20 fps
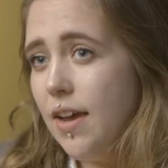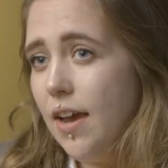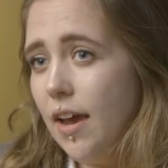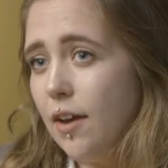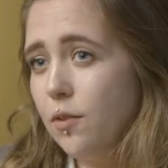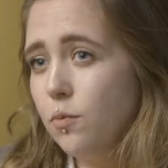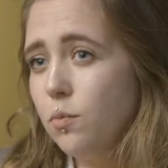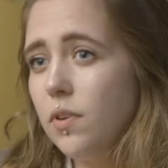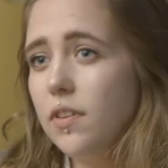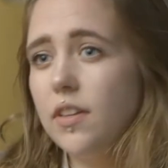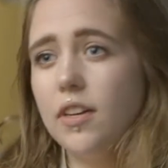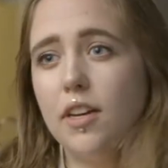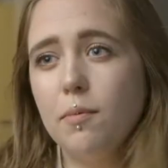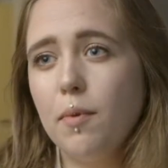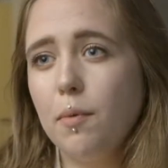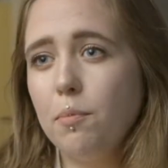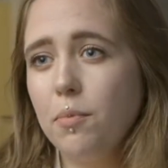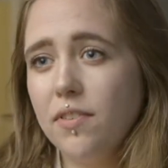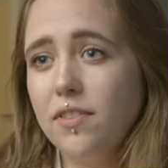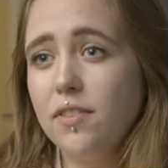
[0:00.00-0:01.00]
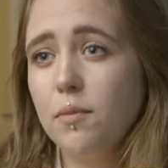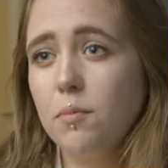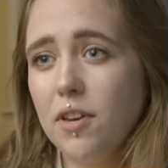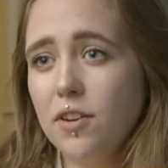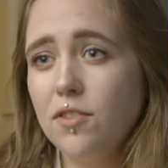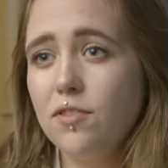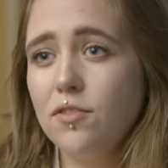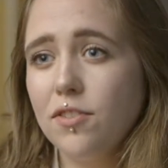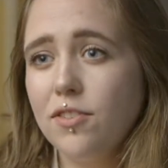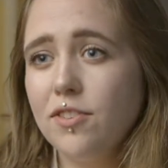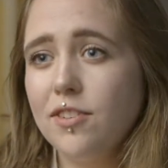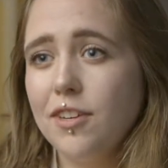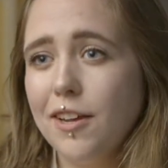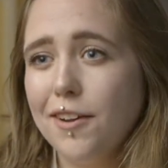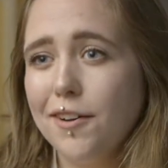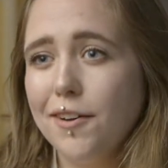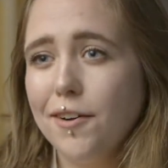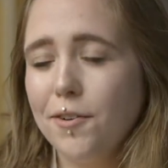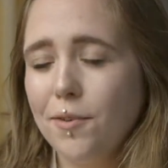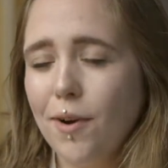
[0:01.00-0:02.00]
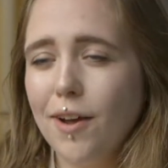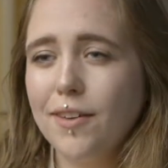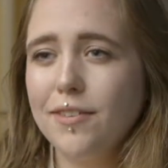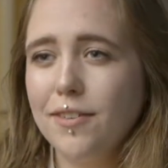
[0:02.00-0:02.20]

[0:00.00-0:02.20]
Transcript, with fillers: and really come up with some interesting cross